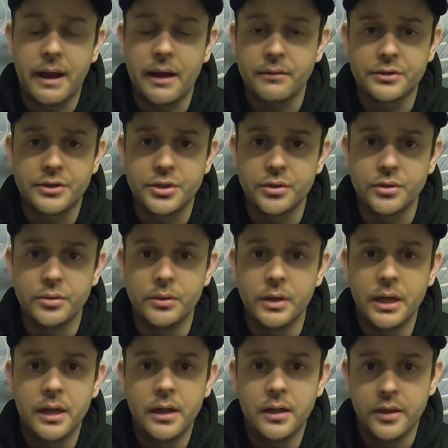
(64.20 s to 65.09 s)
out to
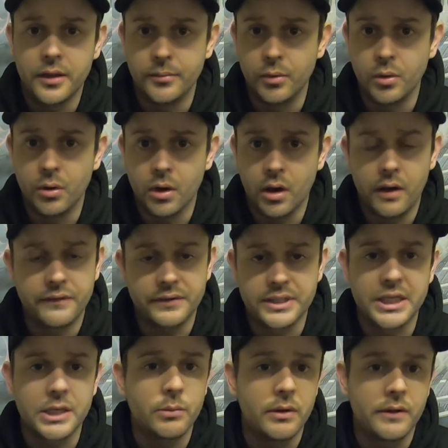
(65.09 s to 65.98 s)
them all.
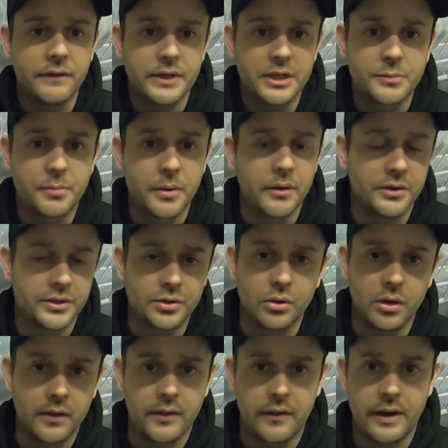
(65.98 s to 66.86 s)
Obviously we've experienced
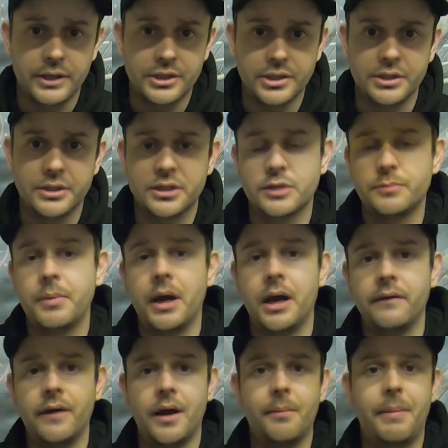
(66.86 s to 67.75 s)
all of their engines as part
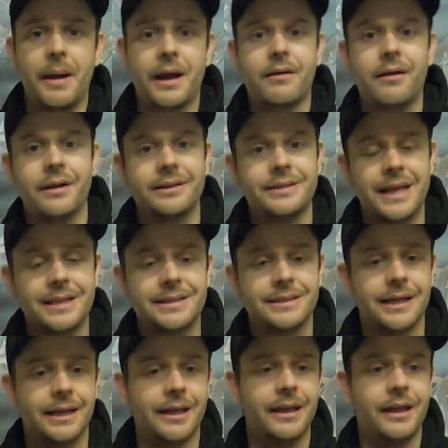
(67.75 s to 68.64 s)
of our background
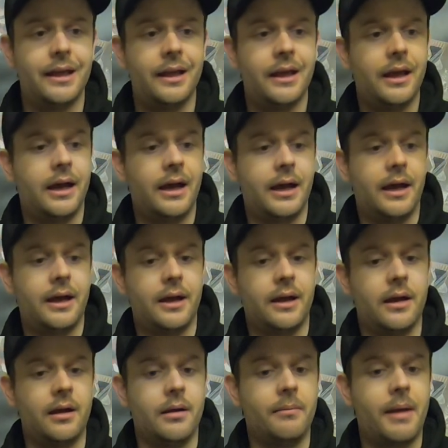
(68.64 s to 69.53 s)
testing,
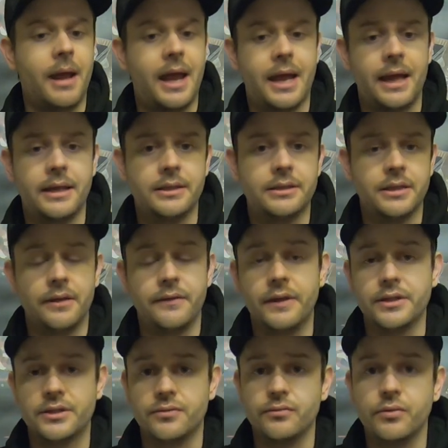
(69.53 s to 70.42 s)
um, and, and
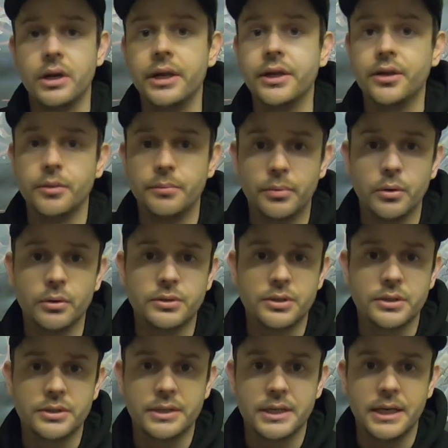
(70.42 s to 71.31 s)
there's some really good
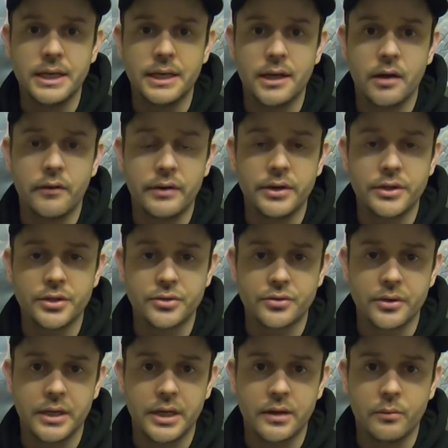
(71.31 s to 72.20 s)
porters in our
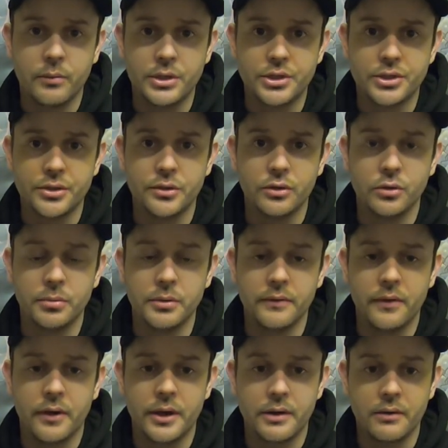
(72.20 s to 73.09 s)
industry, and we should all be
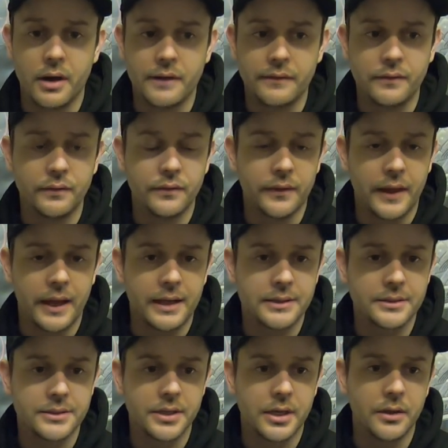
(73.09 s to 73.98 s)
very grateful for
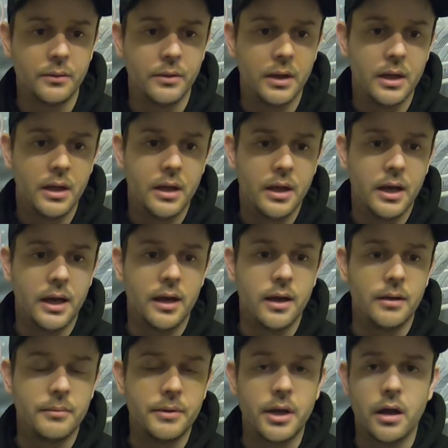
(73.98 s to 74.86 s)
that. So,
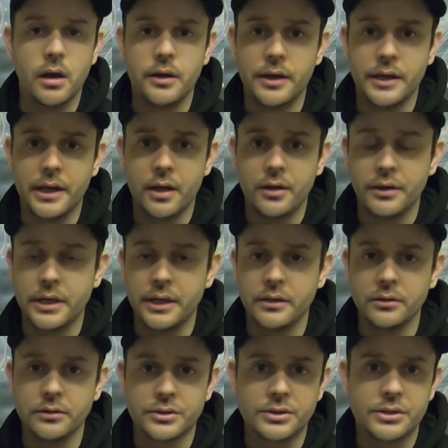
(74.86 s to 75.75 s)
um, you know,
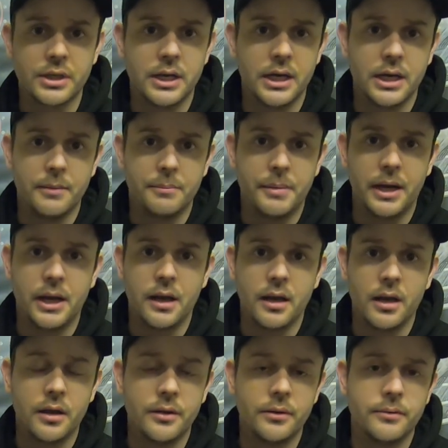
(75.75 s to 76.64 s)
O'Neil's, uh,
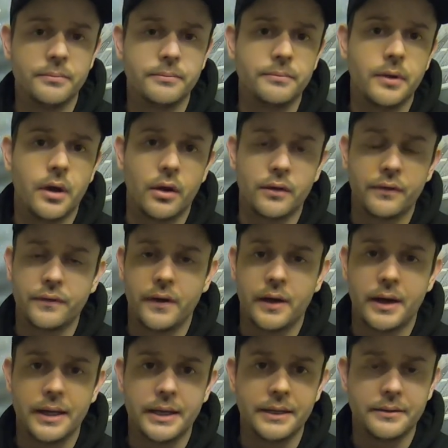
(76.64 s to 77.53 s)
Bartolone,
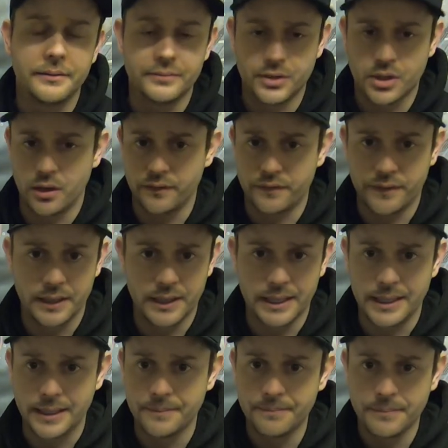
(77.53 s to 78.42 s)
Oddified, Scott
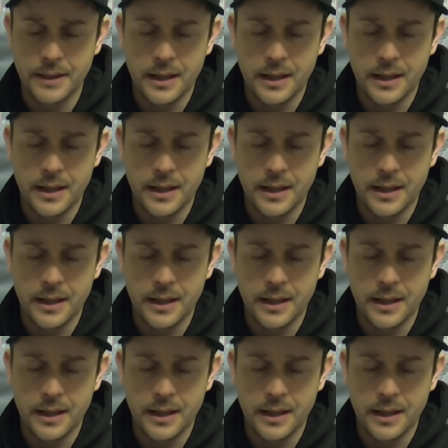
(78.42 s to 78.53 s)
Finlay,